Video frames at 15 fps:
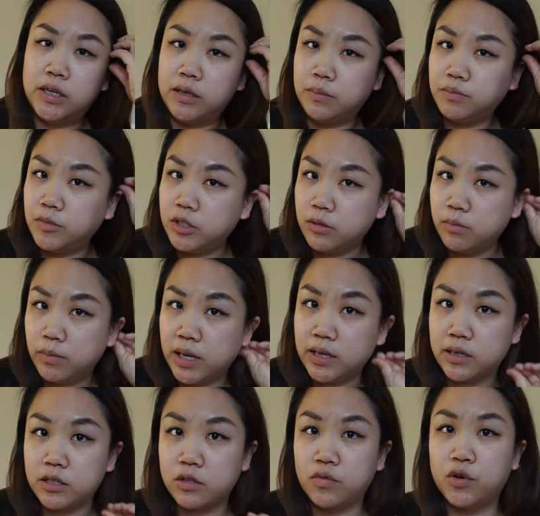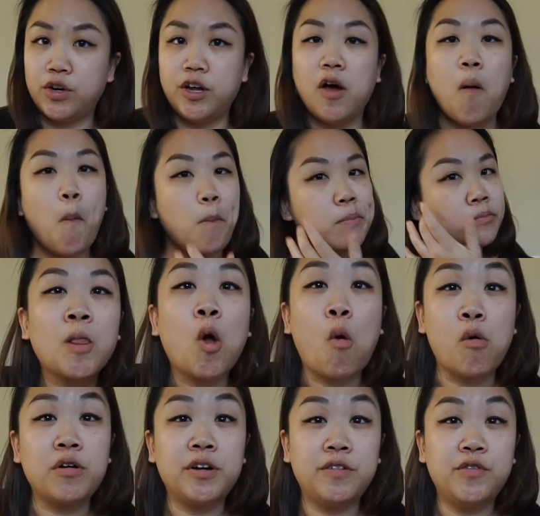mom to make this for you,
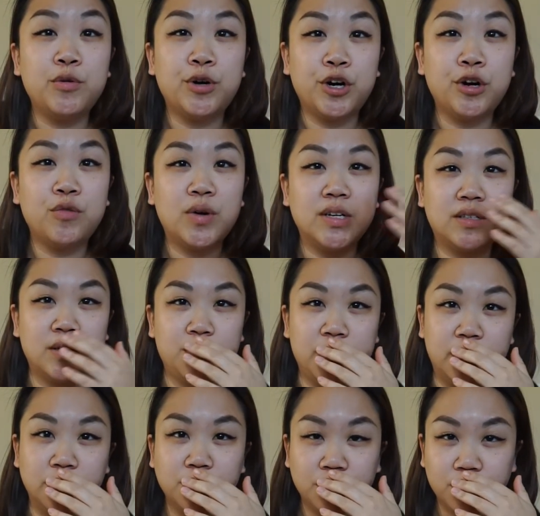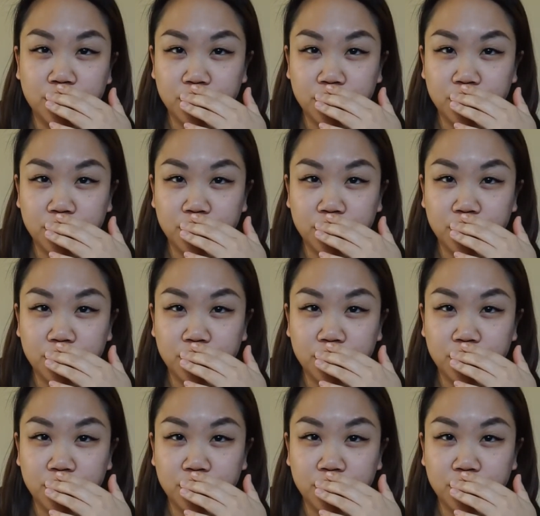or give you her recipe,